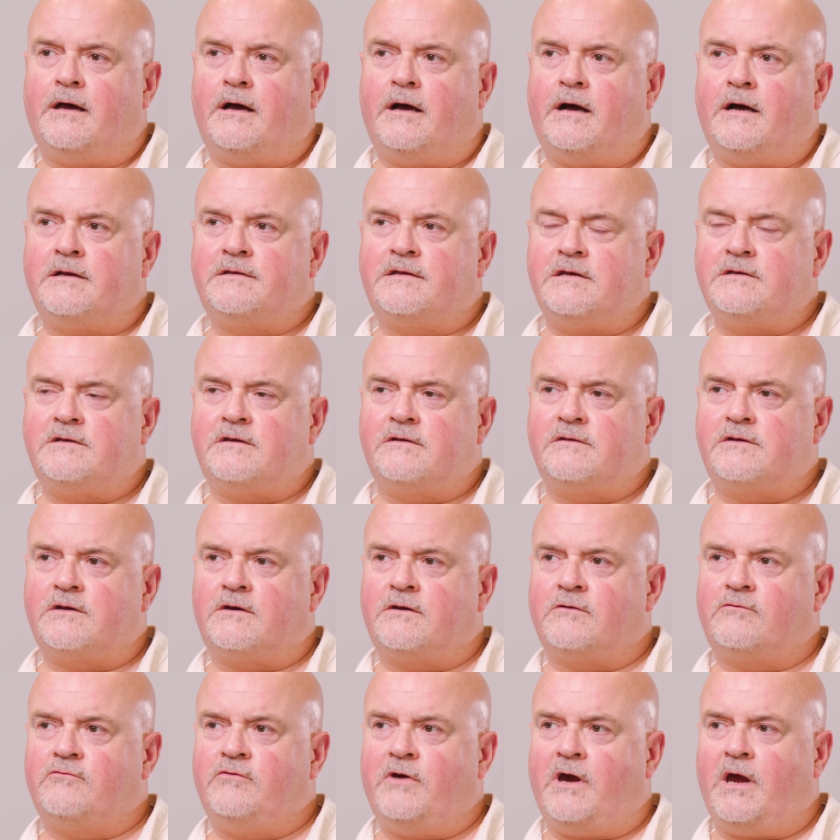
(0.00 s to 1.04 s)
I tend to sort
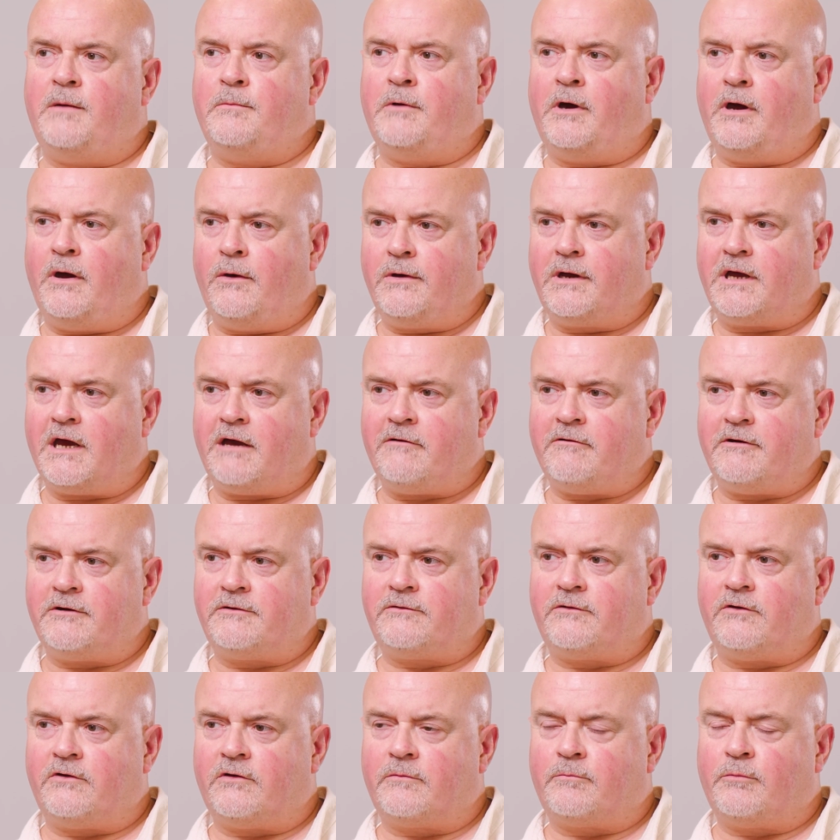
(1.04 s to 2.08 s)
of create my own
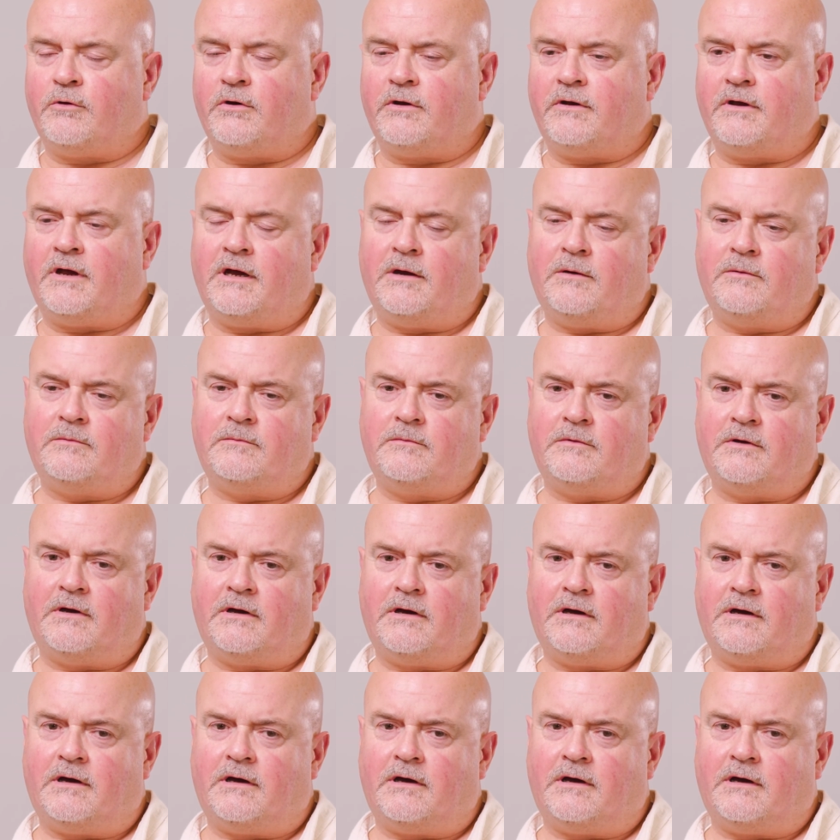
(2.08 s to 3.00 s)
characters, but it